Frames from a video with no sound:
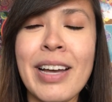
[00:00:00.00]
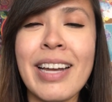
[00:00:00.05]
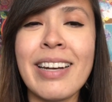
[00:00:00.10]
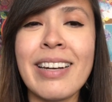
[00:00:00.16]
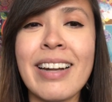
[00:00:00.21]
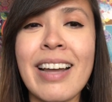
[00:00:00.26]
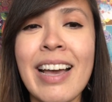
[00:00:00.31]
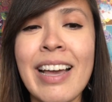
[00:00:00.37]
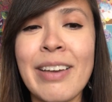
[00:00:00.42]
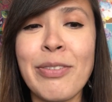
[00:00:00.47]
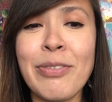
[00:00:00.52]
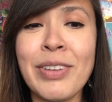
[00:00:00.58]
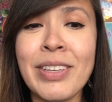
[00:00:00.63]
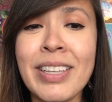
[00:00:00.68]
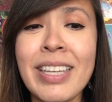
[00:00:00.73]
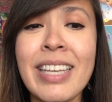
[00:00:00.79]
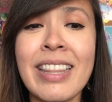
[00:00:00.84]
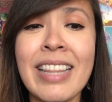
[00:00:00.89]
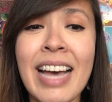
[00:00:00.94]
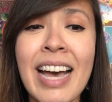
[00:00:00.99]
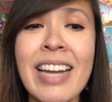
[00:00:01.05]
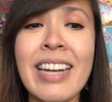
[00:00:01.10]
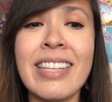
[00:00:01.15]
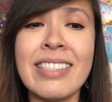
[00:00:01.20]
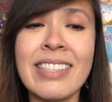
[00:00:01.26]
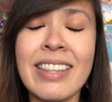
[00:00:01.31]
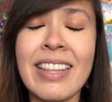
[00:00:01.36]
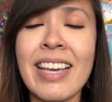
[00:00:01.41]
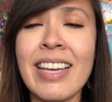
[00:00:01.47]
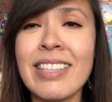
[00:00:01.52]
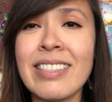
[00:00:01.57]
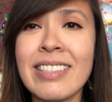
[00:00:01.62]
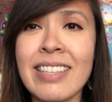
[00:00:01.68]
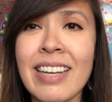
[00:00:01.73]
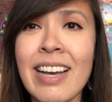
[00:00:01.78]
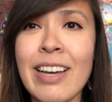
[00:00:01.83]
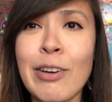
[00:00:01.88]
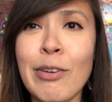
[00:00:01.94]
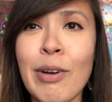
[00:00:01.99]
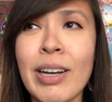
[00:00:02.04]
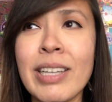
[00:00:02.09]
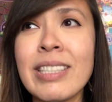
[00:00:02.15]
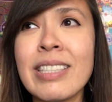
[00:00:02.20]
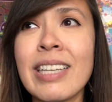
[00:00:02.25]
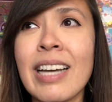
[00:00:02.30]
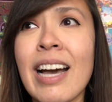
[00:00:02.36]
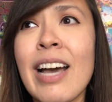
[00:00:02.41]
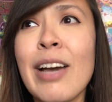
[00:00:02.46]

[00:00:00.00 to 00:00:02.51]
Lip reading: and I feel like that is thanks to ayahuasca.